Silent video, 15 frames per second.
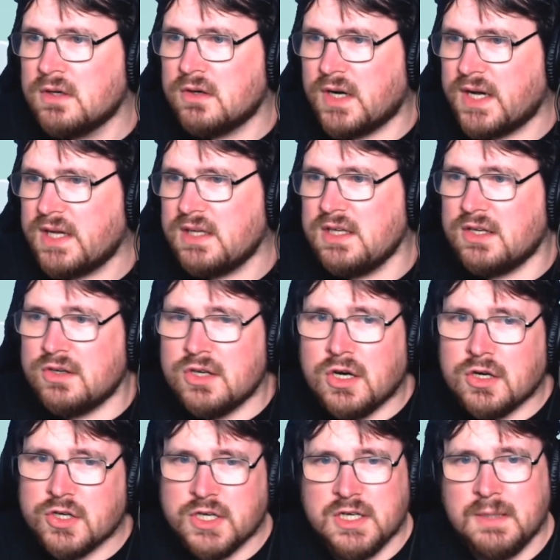Right? You're
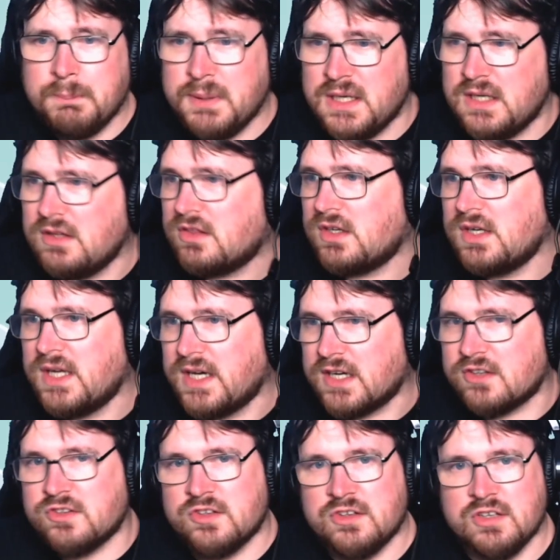not going to be the
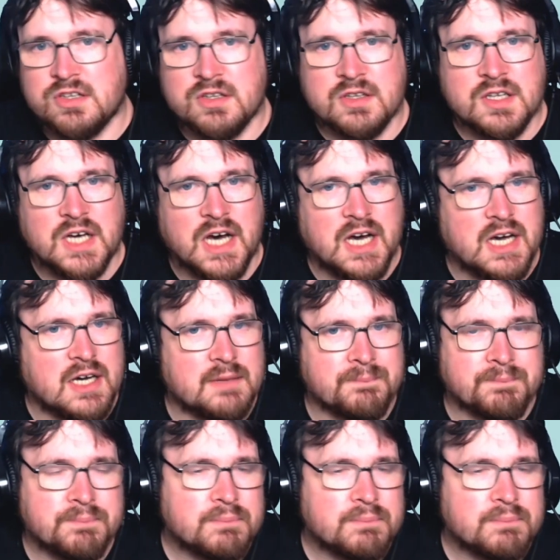next um,